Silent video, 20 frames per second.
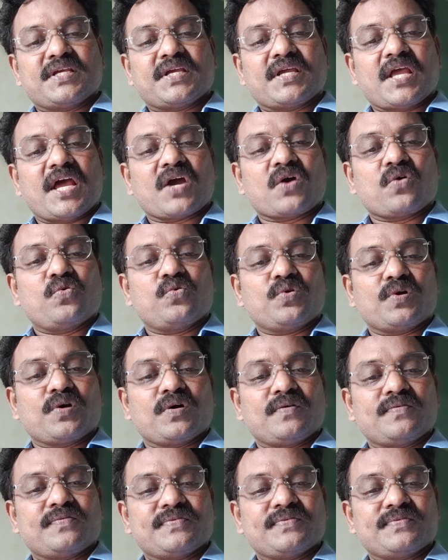account of
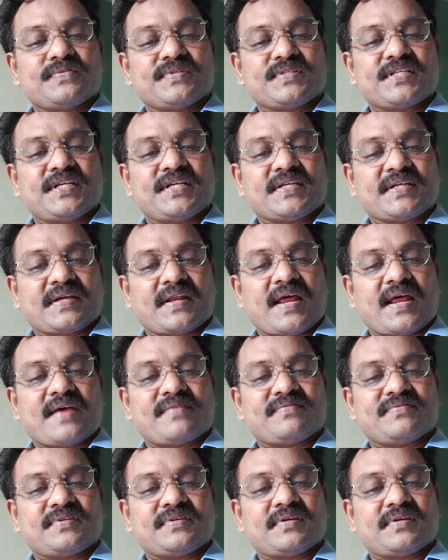statecraft,